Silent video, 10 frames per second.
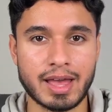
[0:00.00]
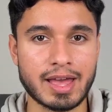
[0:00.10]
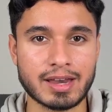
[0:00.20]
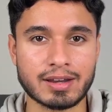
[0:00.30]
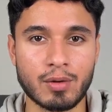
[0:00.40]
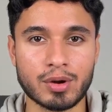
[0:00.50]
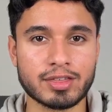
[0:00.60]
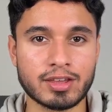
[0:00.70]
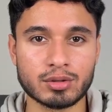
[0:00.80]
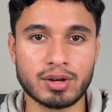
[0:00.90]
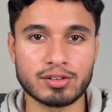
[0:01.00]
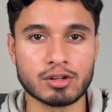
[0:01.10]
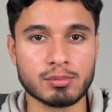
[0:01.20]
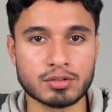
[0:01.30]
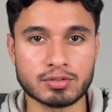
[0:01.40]
And I want to thank you guys
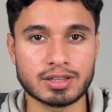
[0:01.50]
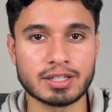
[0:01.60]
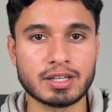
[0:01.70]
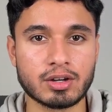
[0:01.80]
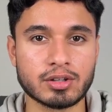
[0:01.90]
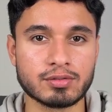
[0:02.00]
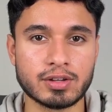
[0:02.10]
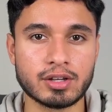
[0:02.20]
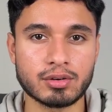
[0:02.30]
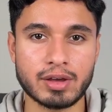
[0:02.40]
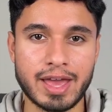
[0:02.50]
so much for clicking on this video